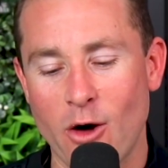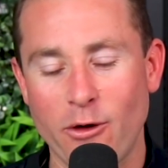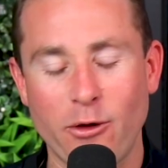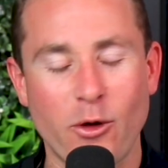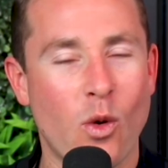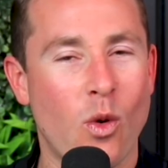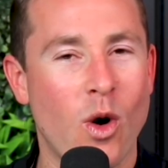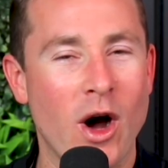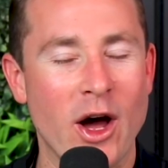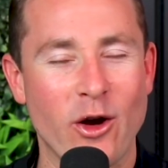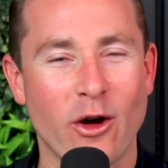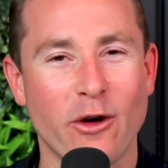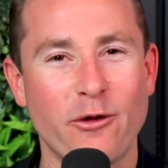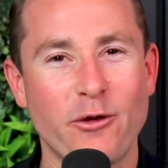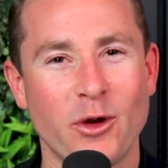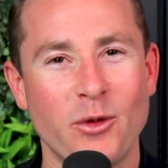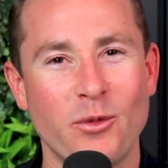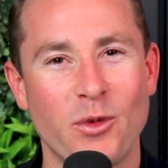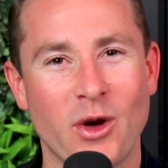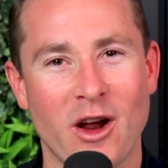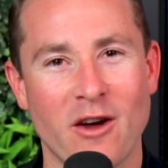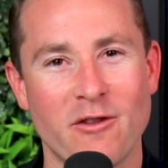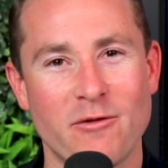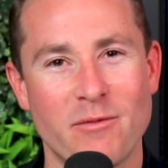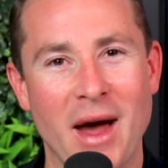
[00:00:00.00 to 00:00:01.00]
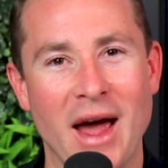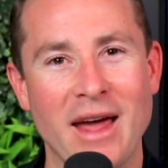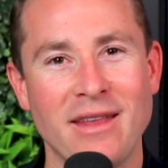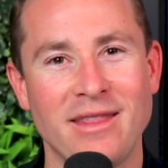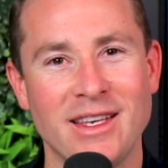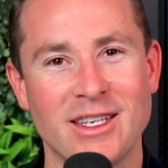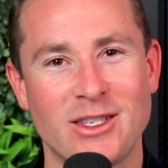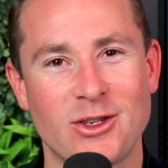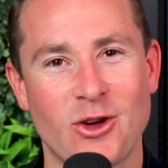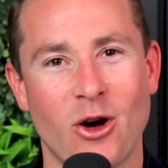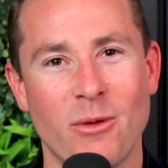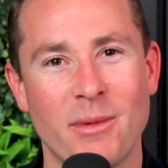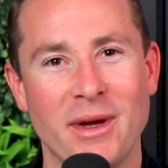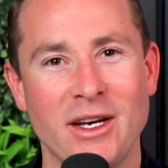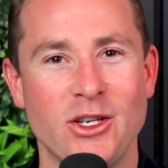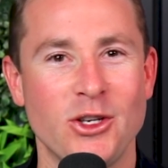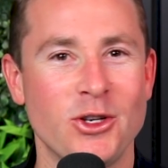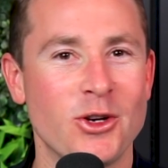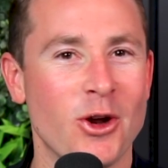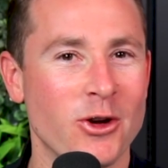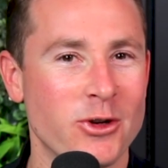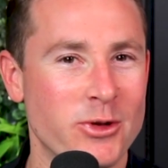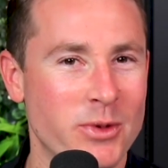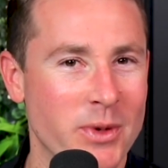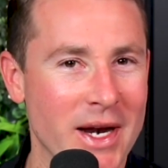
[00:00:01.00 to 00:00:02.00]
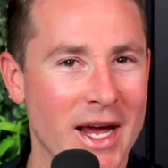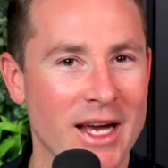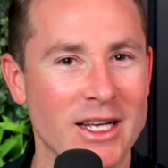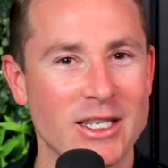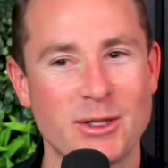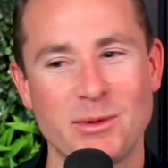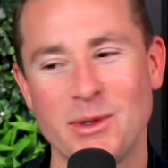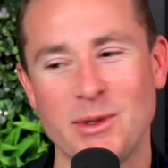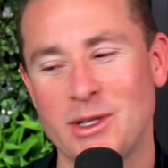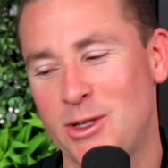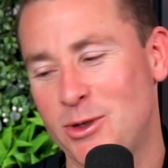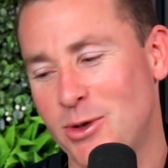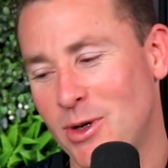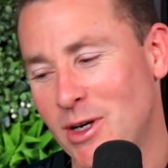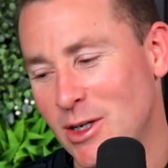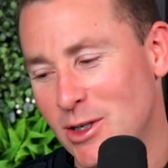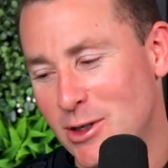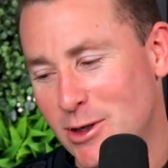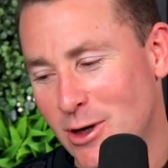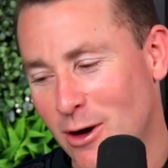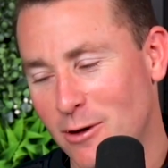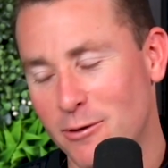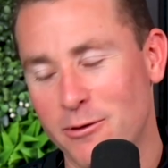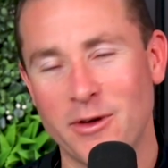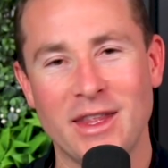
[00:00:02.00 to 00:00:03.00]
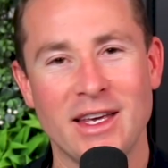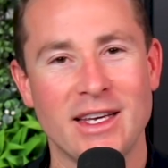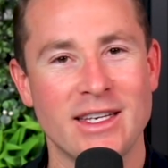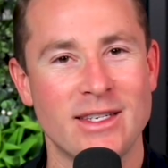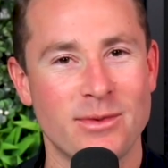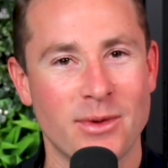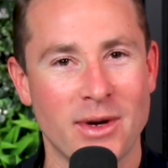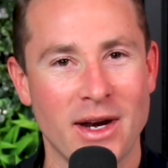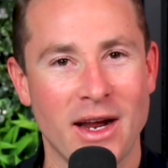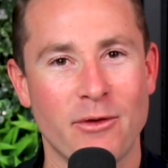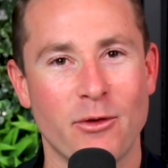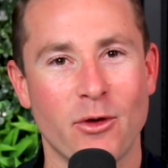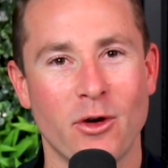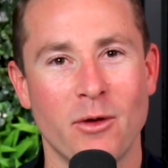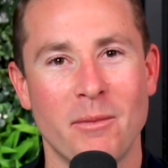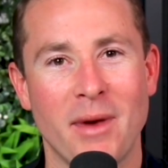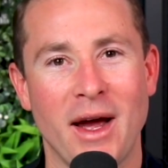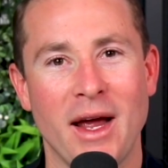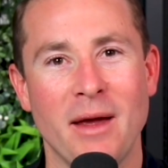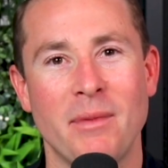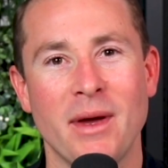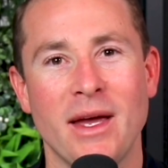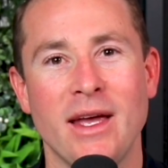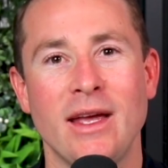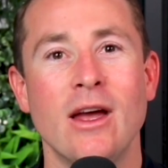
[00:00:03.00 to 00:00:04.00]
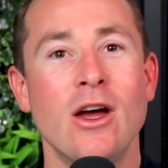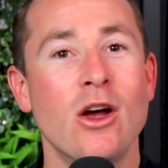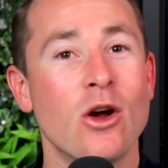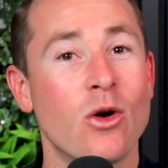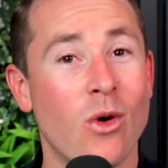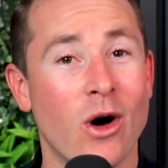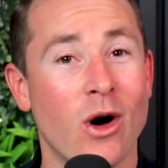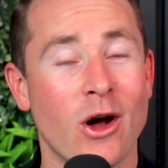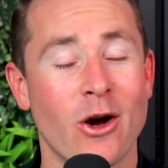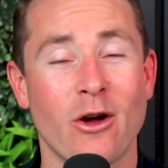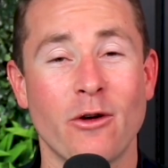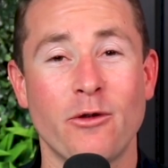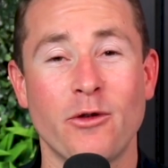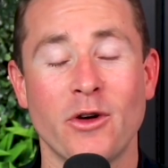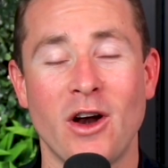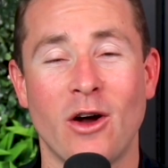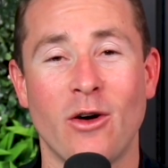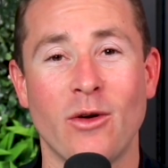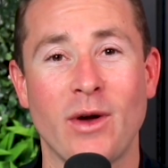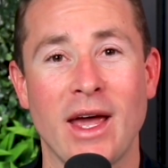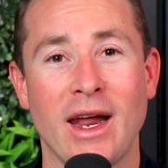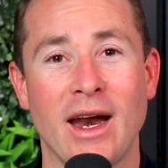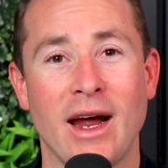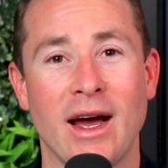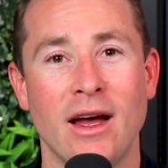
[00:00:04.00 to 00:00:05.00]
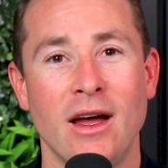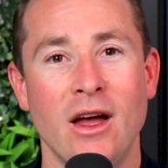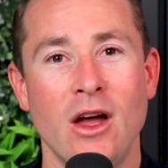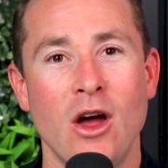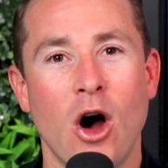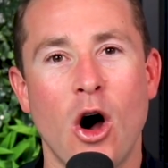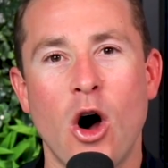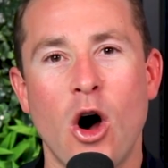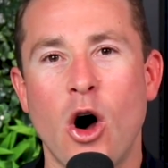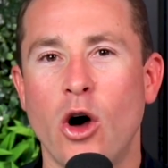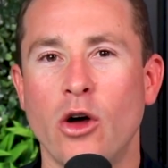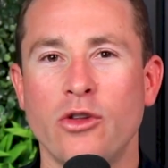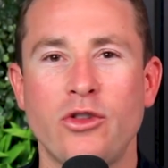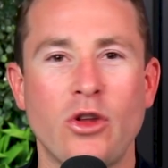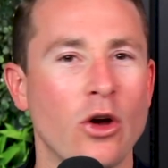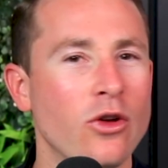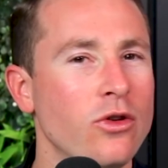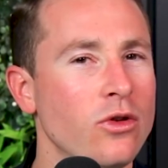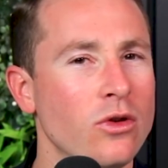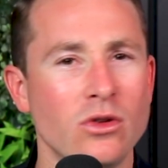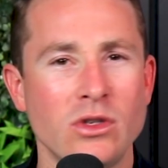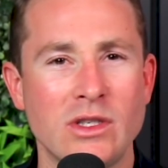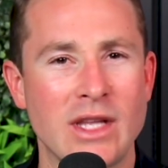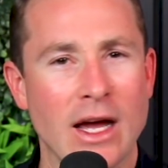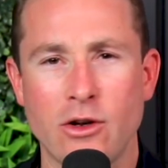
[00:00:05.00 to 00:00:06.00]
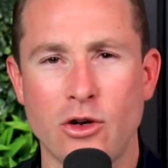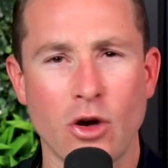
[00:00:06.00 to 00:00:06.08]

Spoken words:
Quite often when I've made this comment, do you know 28 Smith Street sold for this, whatever it may be, quite often I'll get don't use that.